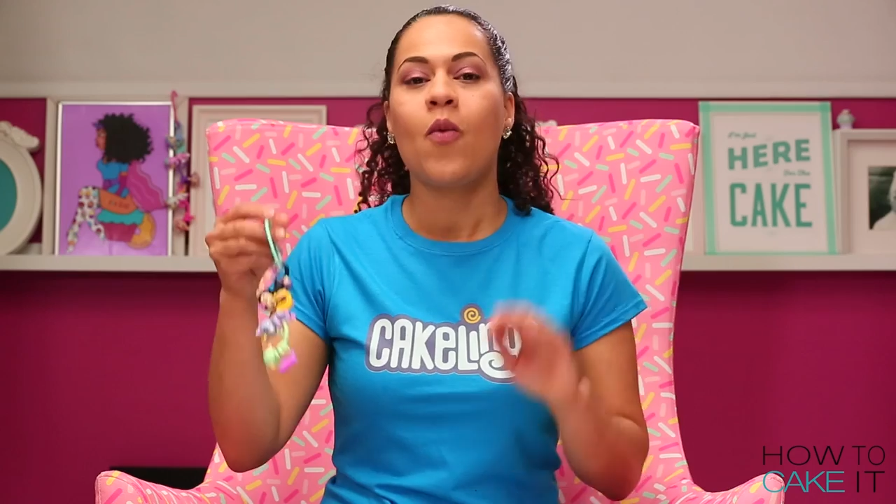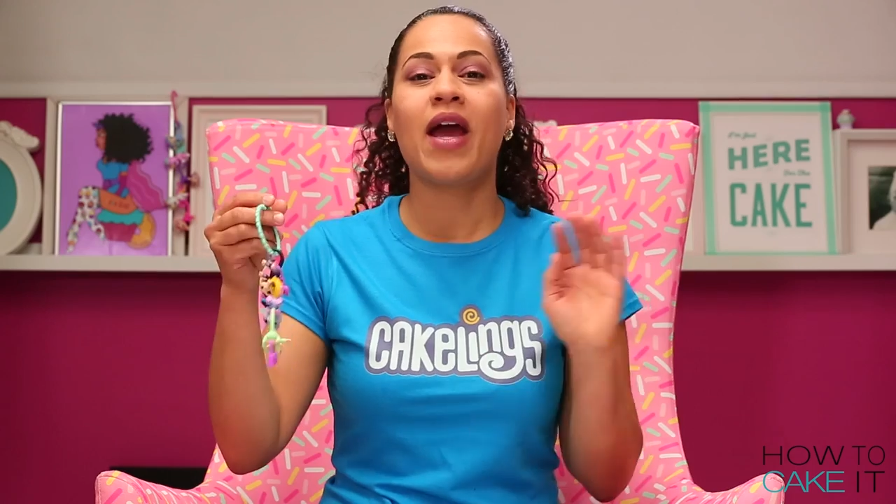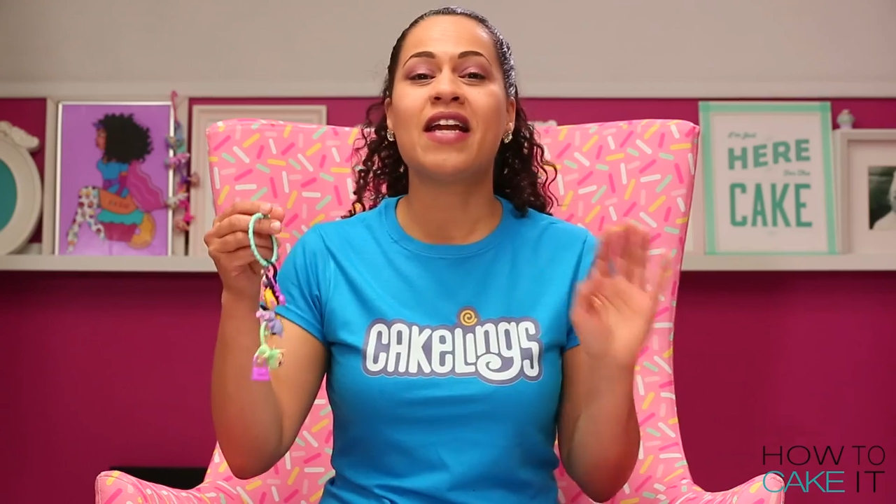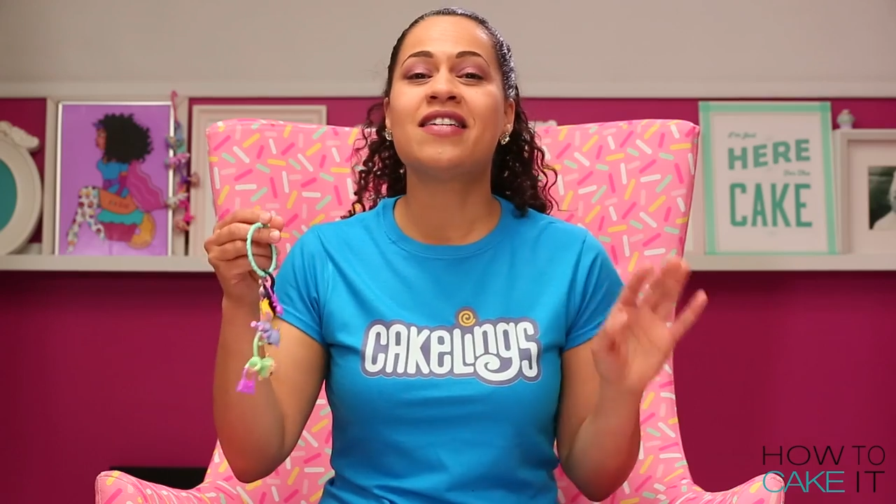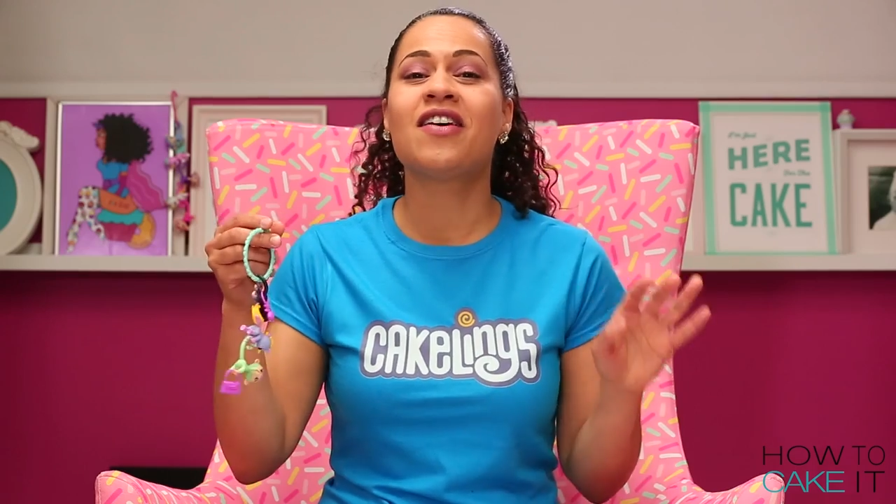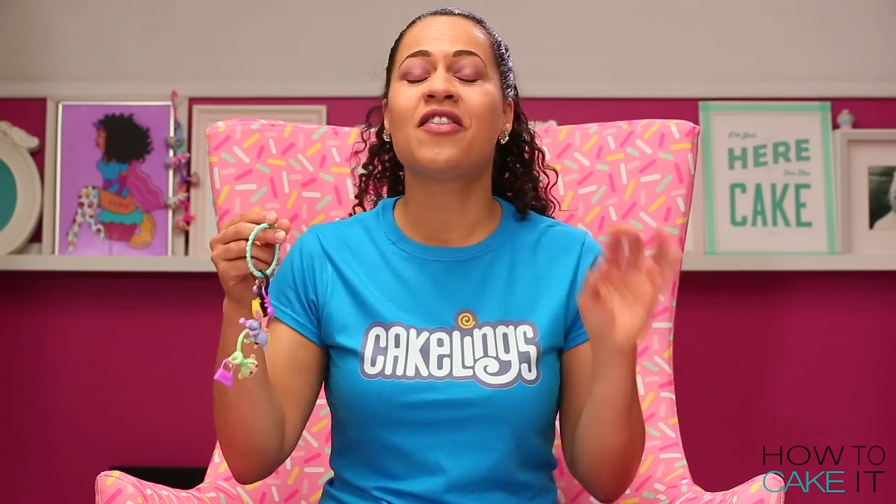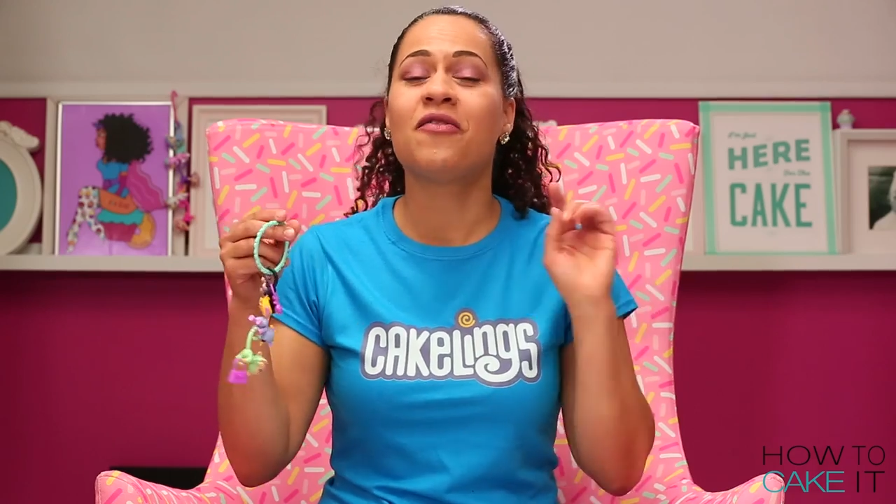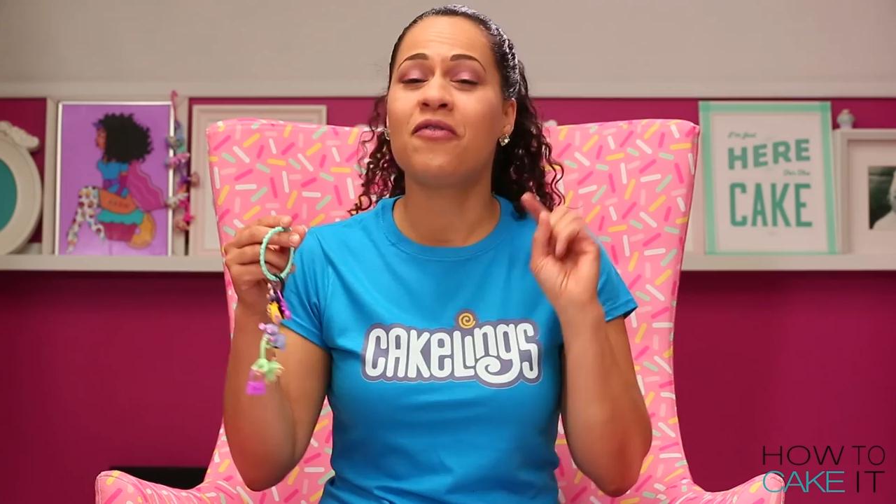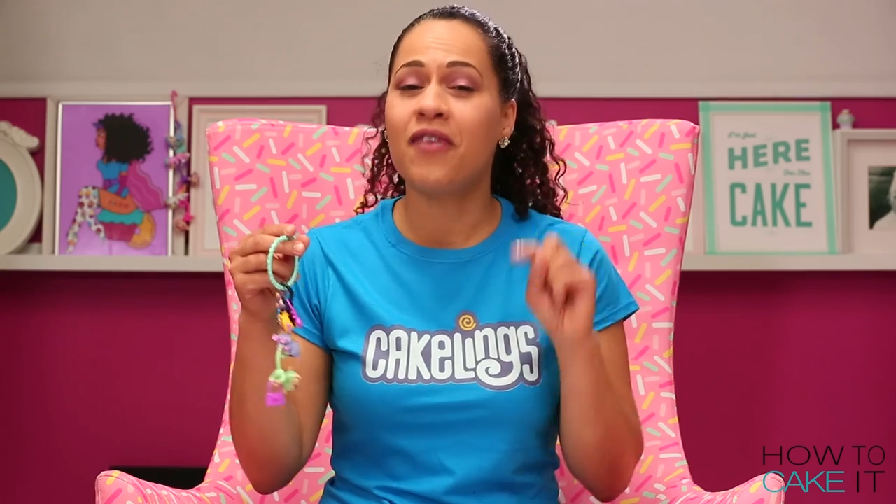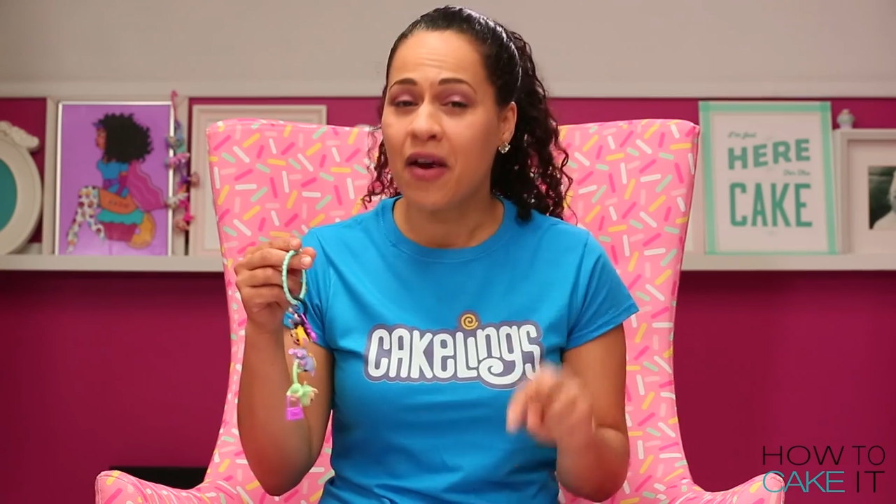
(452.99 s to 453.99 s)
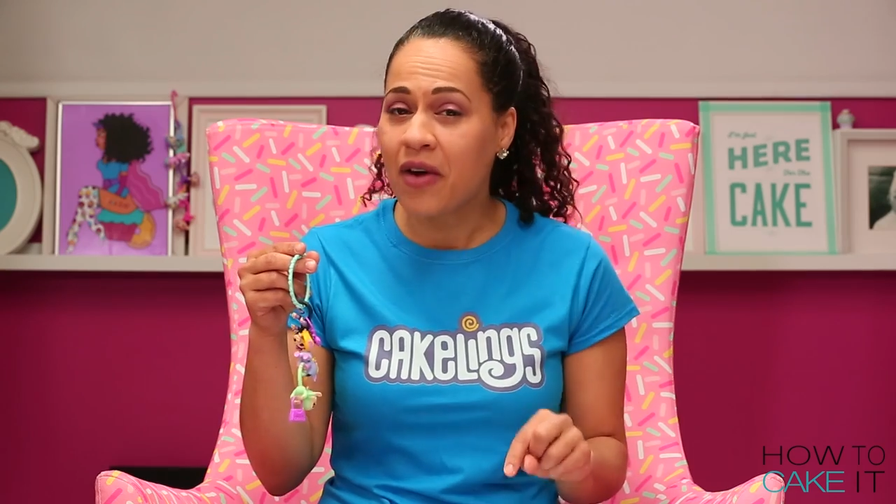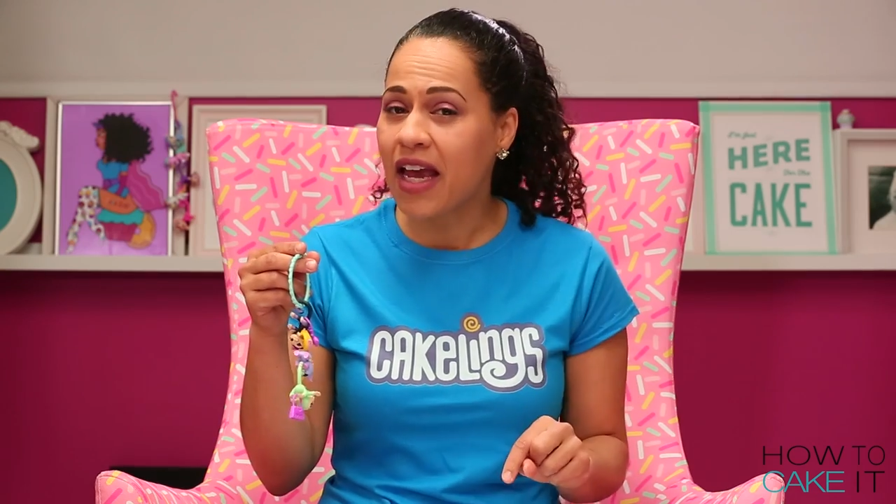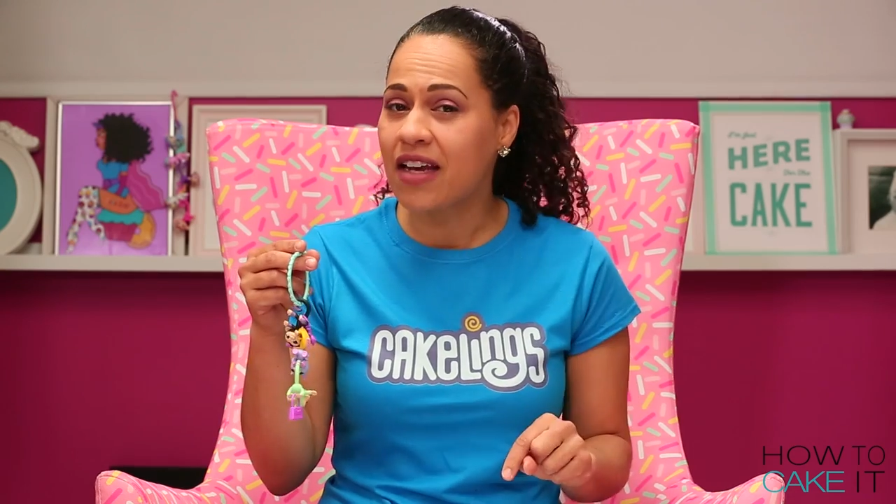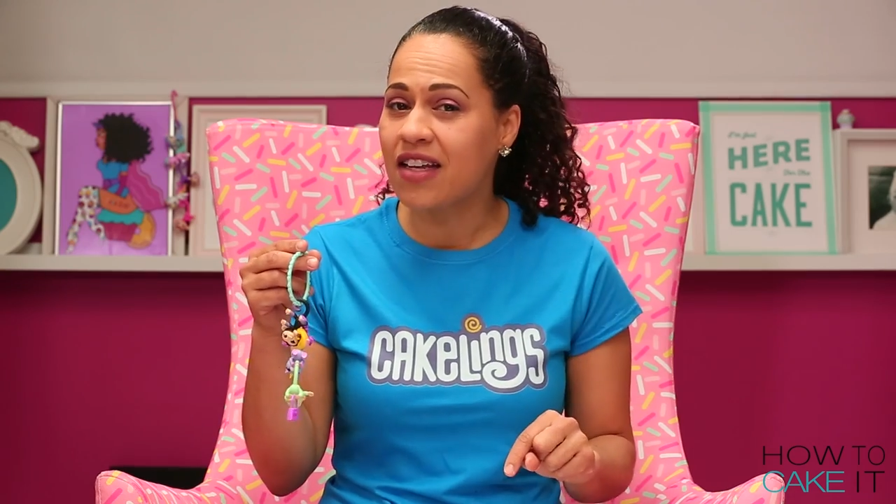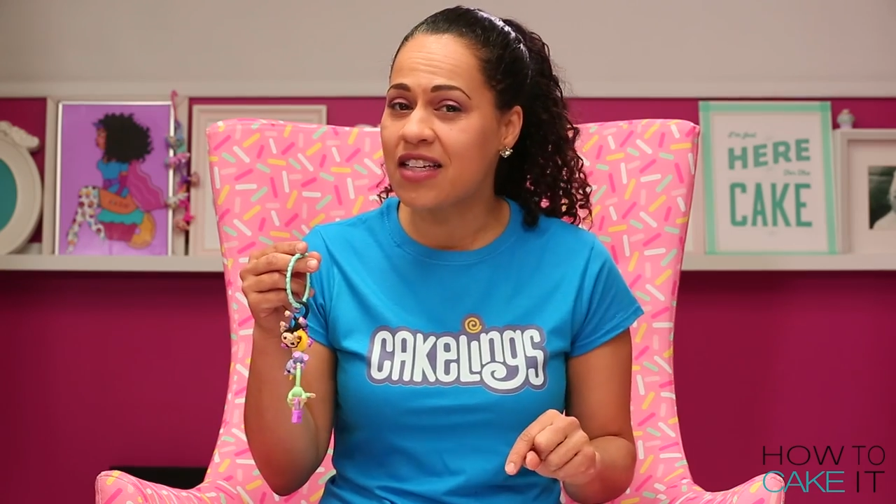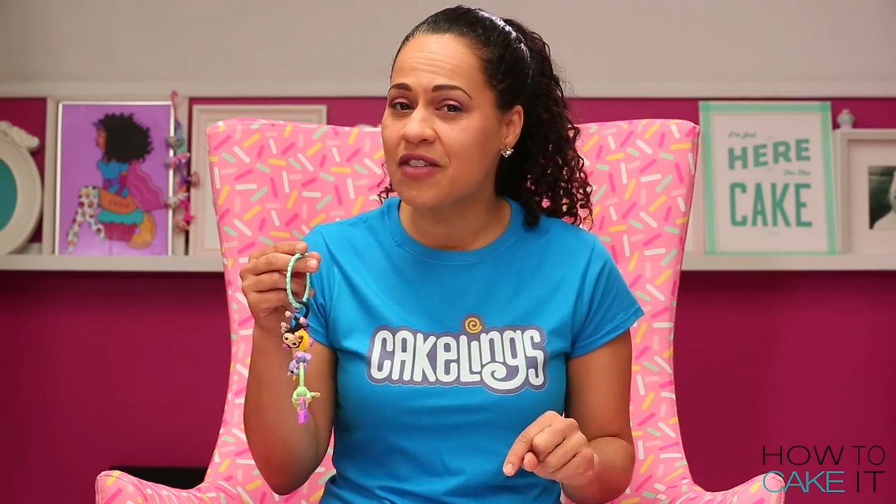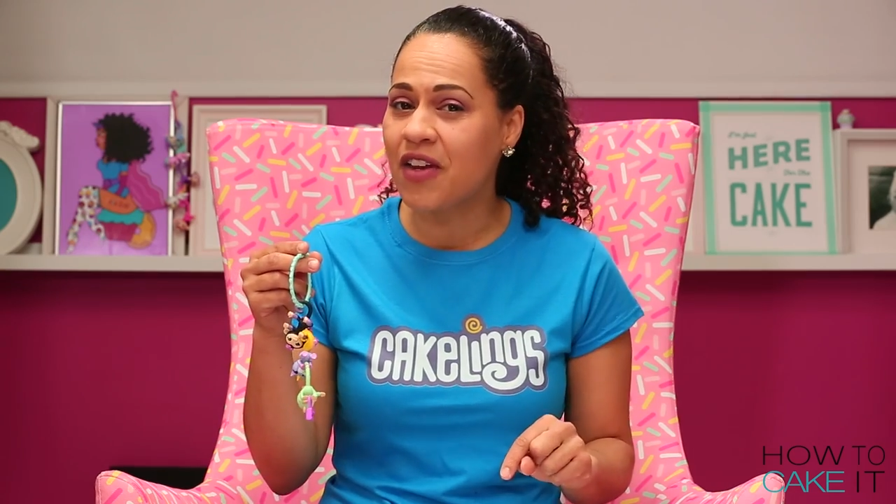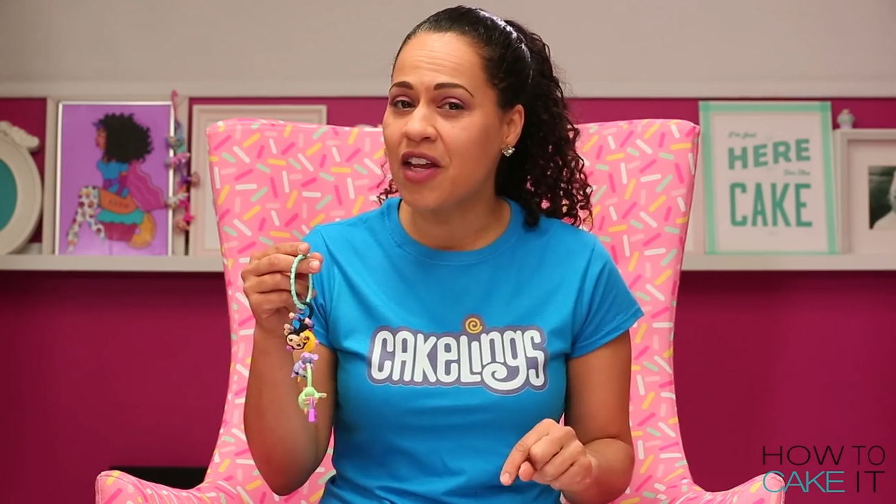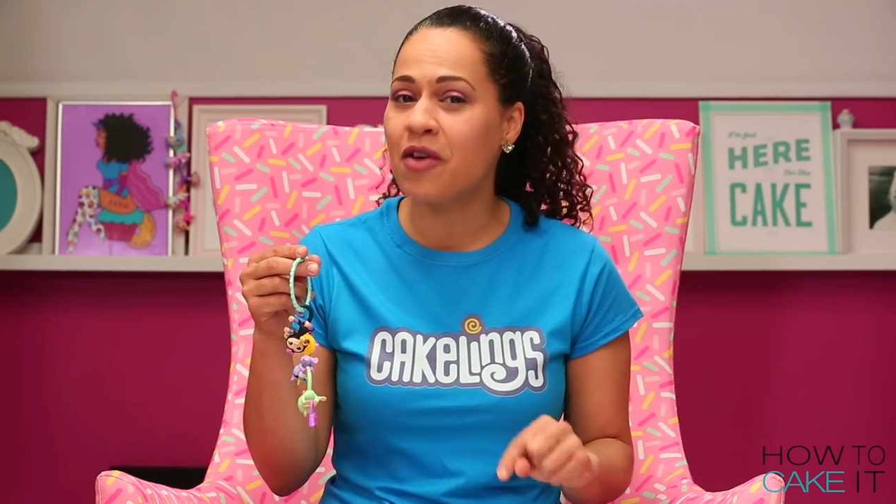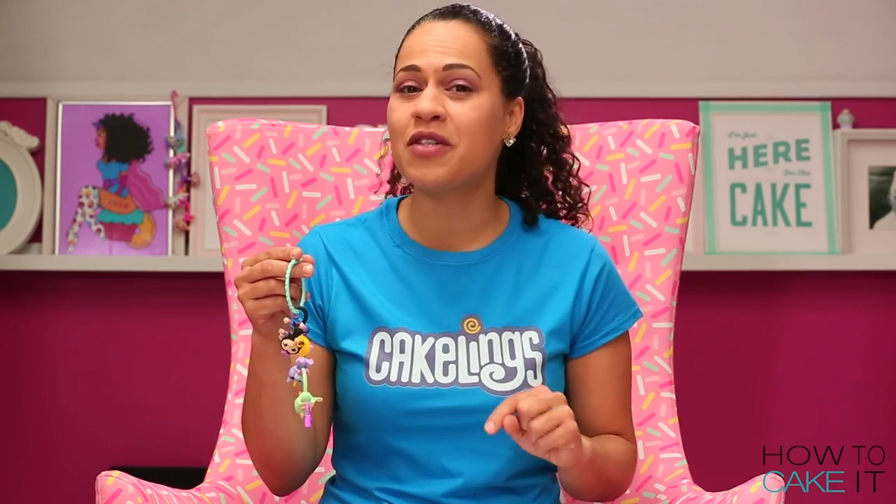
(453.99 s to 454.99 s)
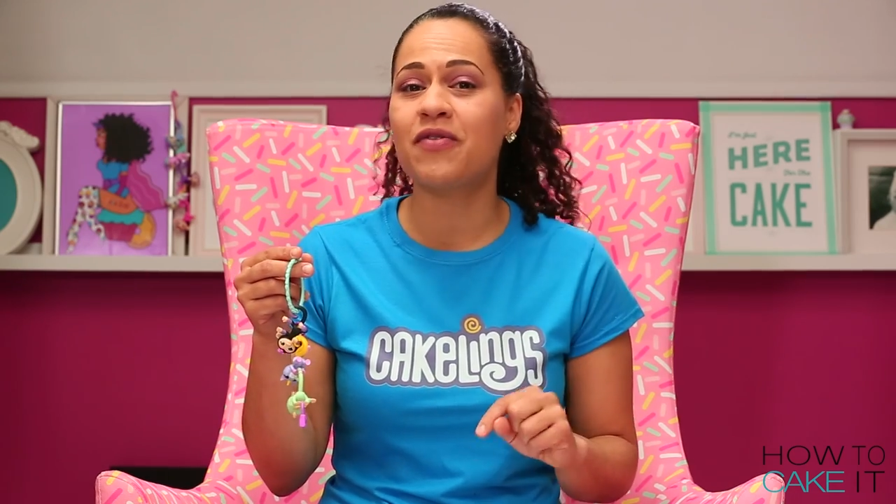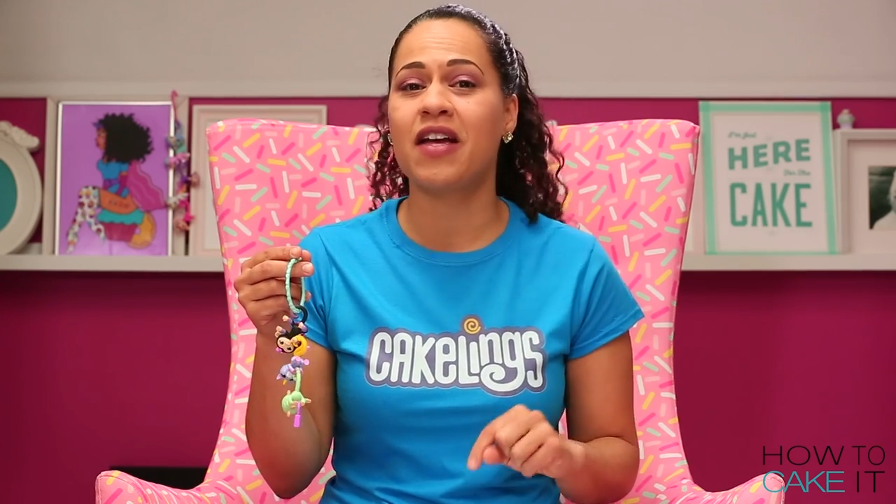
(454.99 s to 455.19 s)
Wait until the very end of this video to